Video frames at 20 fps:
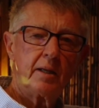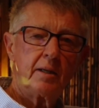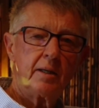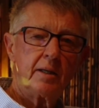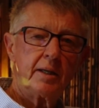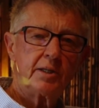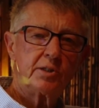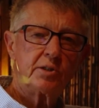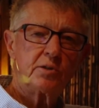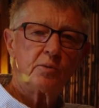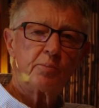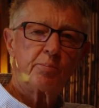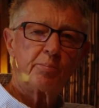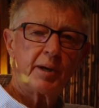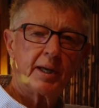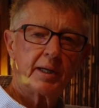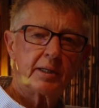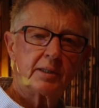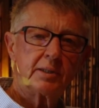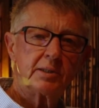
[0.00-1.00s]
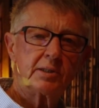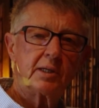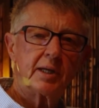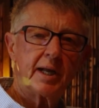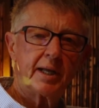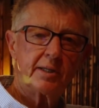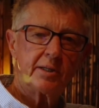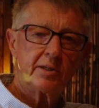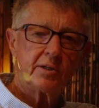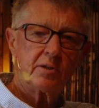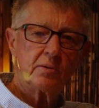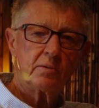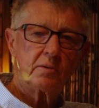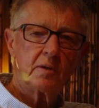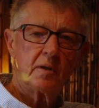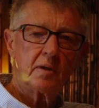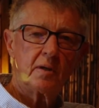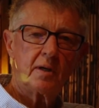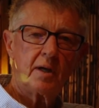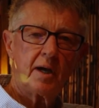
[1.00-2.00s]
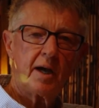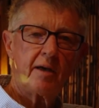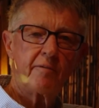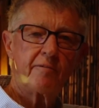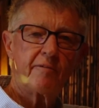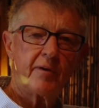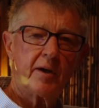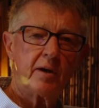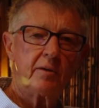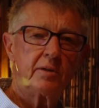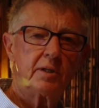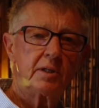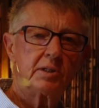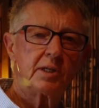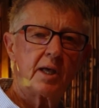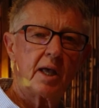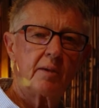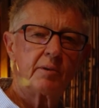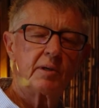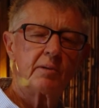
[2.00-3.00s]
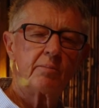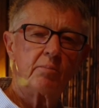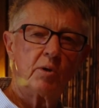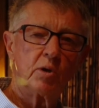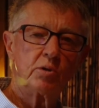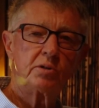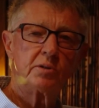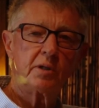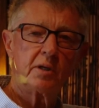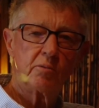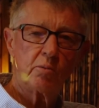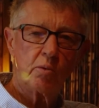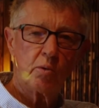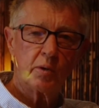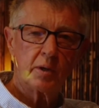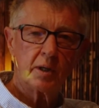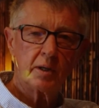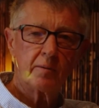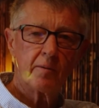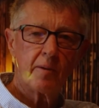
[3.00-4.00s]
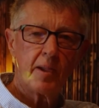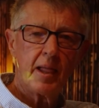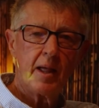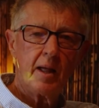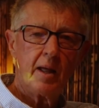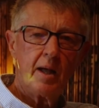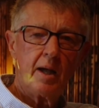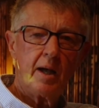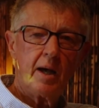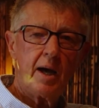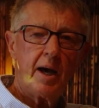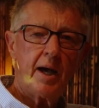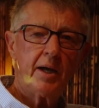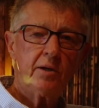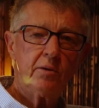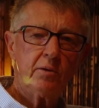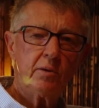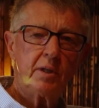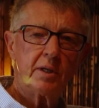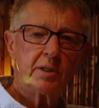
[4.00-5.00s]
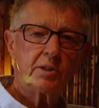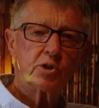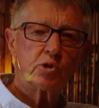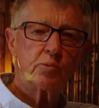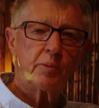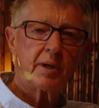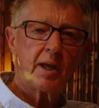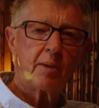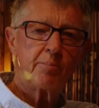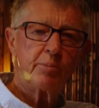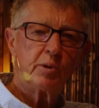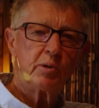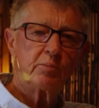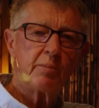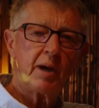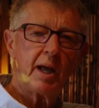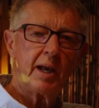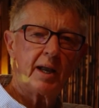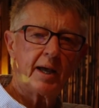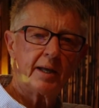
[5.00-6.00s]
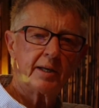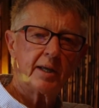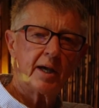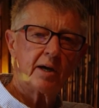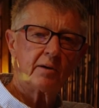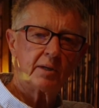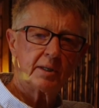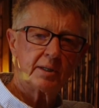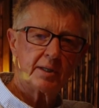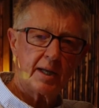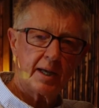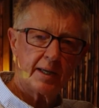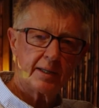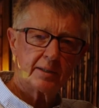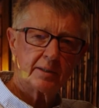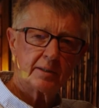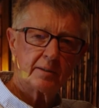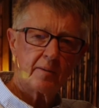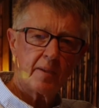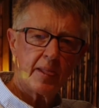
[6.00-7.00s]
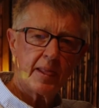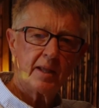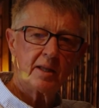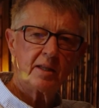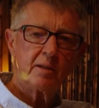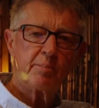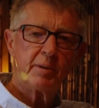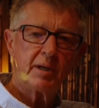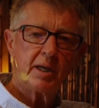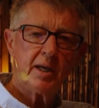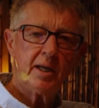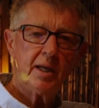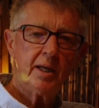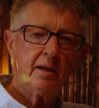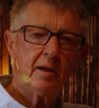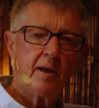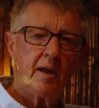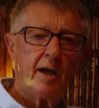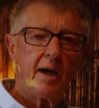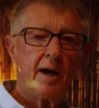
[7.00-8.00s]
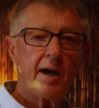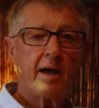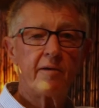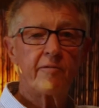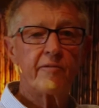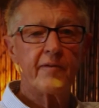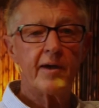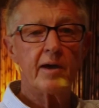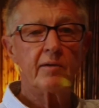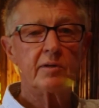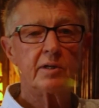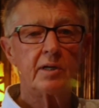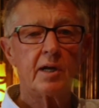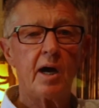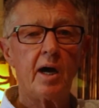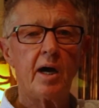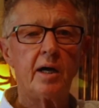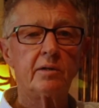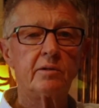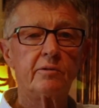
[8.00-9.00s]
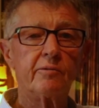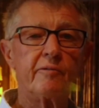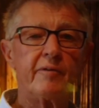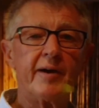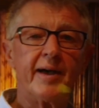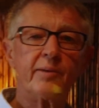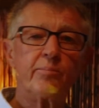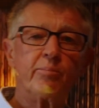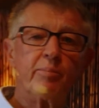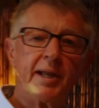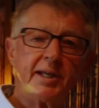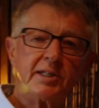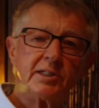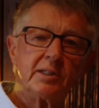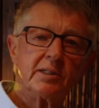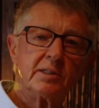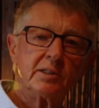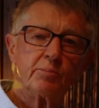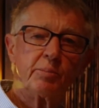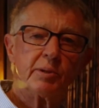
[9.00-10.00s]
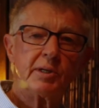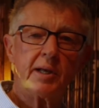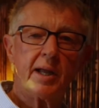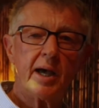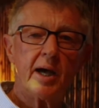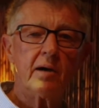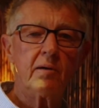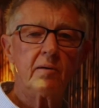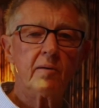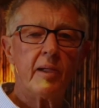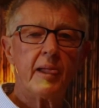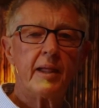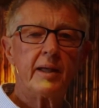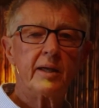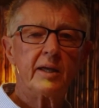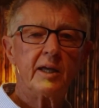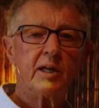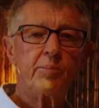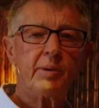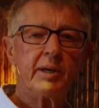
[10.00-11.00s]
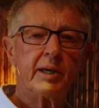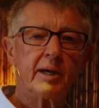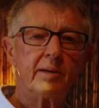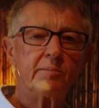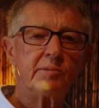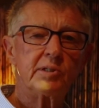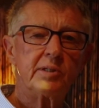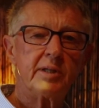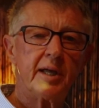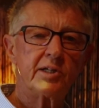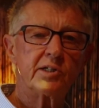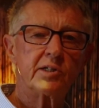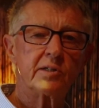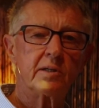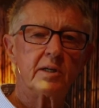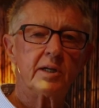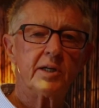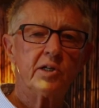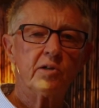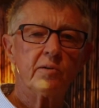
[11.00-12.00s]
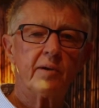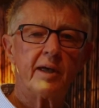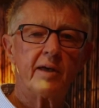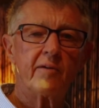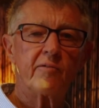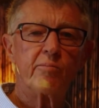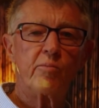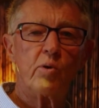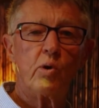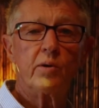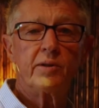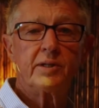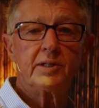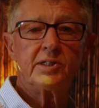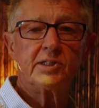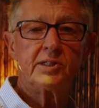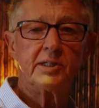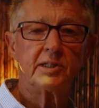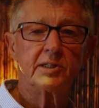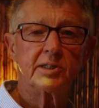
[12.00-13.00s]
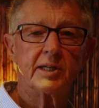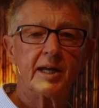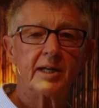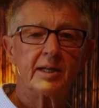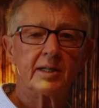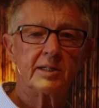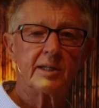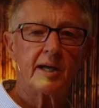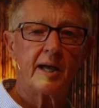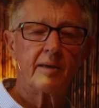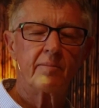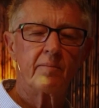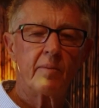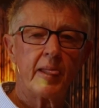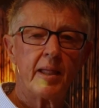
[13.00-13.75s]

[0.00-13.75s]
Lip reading: is to practice gratitude. I found this habit most rewarding. I do this when I put my light out at night. In the beginning, I found it hard to find blessings, but now it becomes naturally to have more than 6 at a time